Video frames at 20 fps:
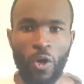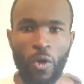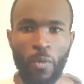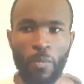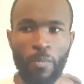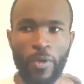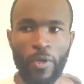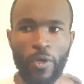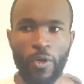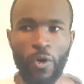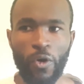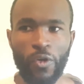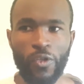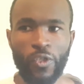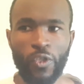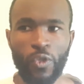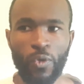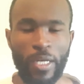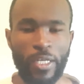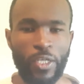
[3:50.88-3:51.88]

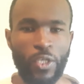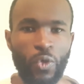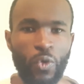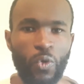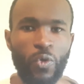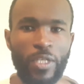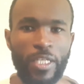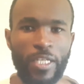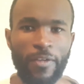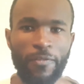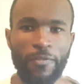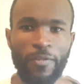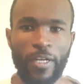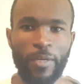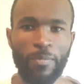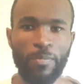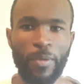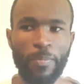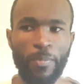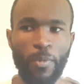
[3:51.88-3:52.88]
because you are 2
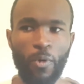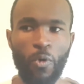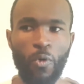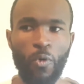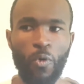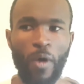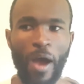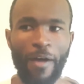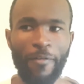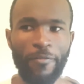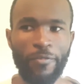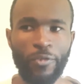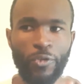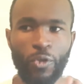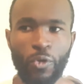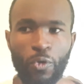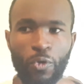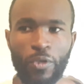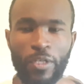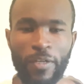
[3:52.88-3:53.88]
different people who have
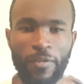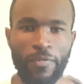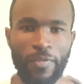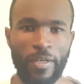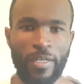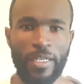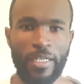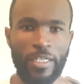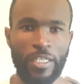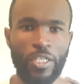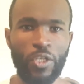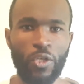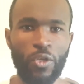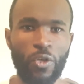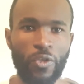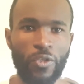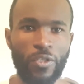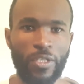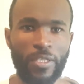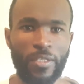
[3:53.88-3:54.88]
2 different
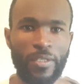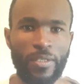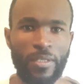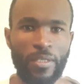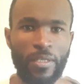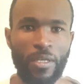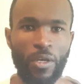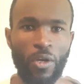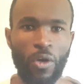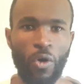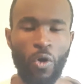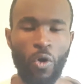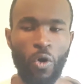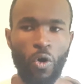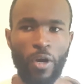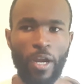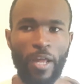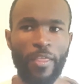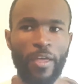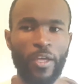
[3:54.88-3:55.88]
ideologies,
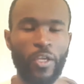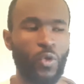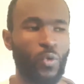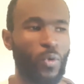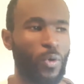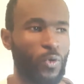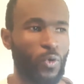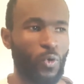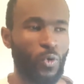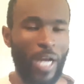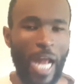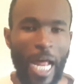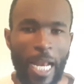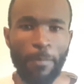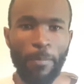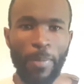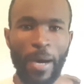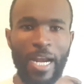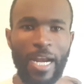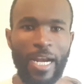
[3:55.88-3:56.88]
or rather you
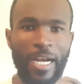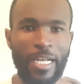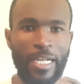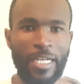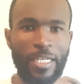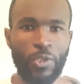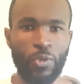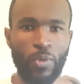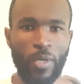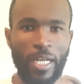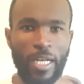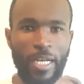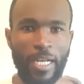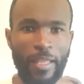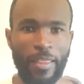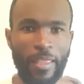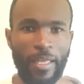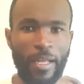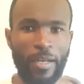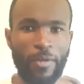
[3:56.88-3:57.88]
run parallel to one
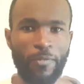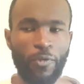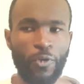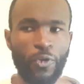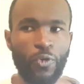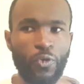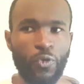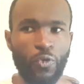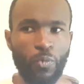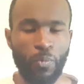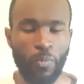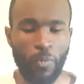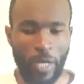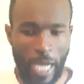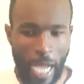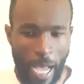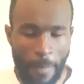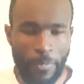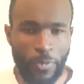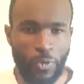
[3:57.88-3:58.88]
another, and for you to
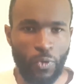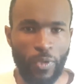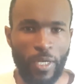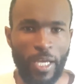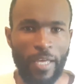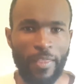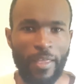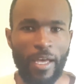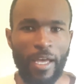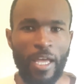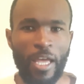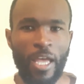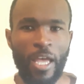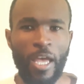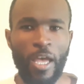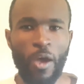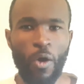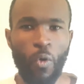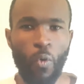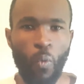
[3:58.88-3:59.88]
come together,
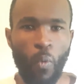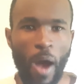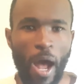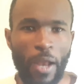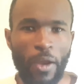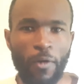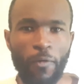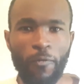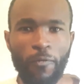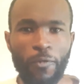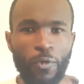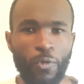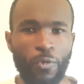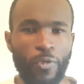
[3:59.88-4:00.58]
one of you,